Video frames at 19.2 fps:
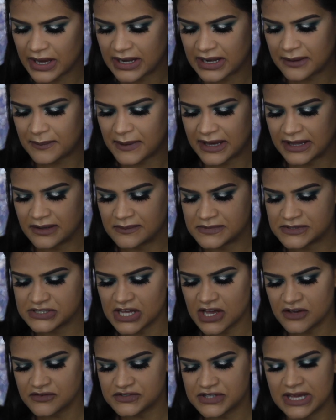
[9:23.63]
get it by
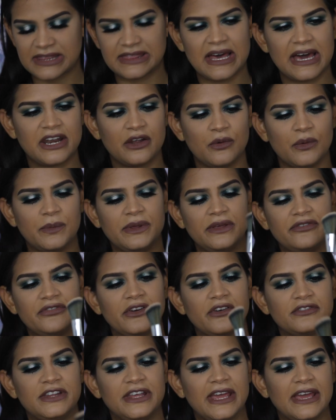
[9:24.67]
themselves like that, it will be
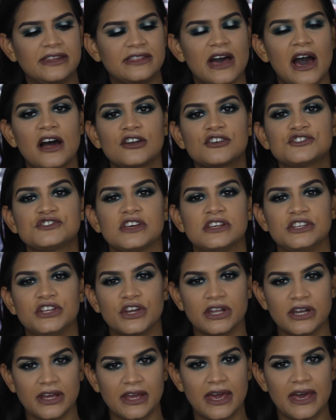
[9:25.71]
$58 and you're
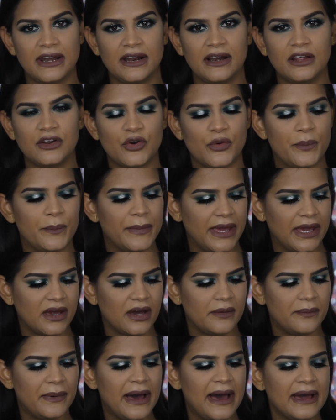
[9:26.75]
gonna get a little
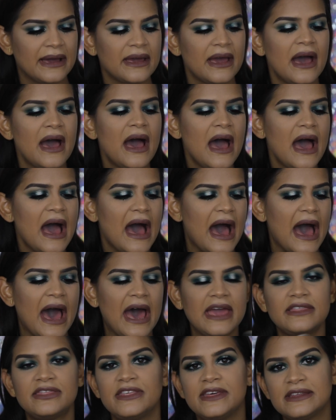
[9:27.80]
makeup bag.
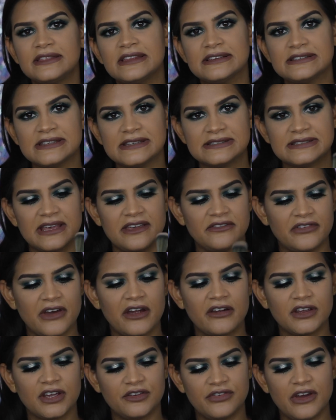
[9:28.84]
I think this is a
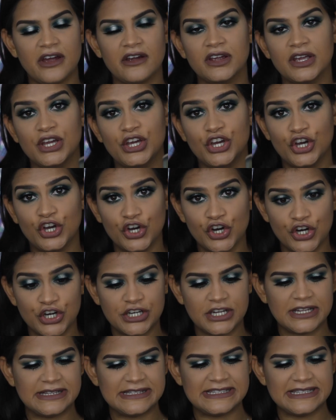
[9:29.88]
very
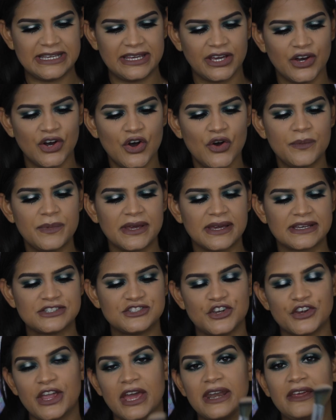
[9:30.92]
good deal because
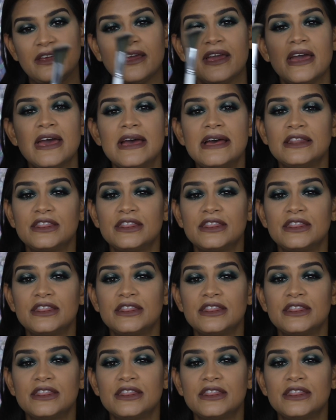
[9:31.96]
you're getting